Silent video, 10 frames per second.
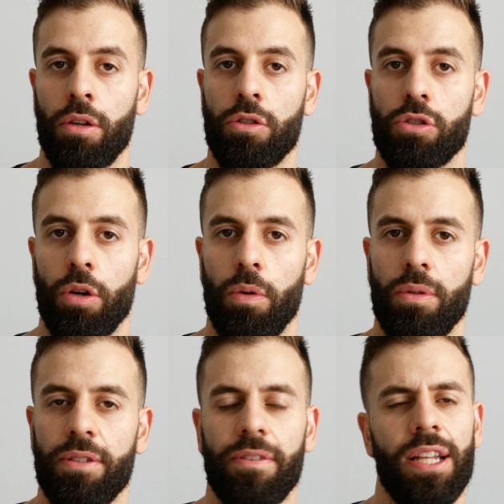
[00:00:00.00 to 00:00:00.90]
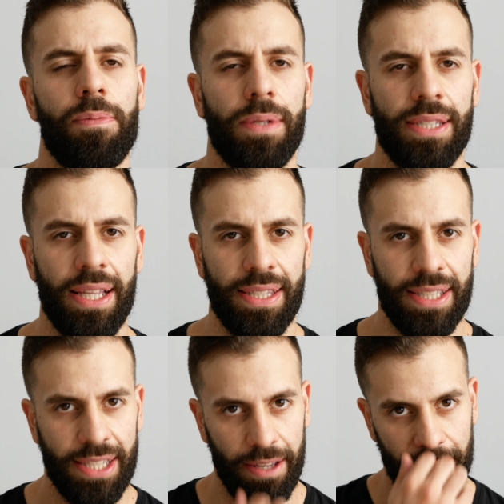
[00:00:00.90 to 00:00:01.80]
So develop a
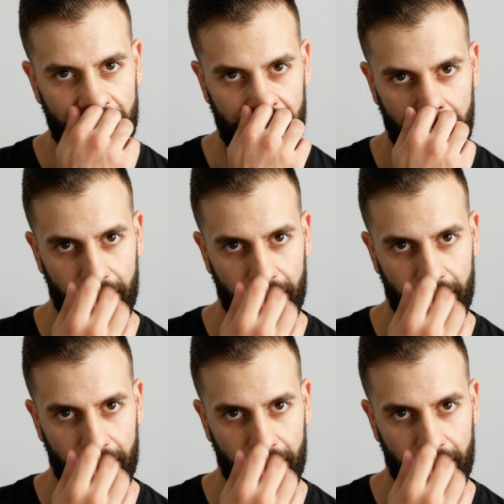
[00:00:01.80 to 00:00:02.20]
sensitivity.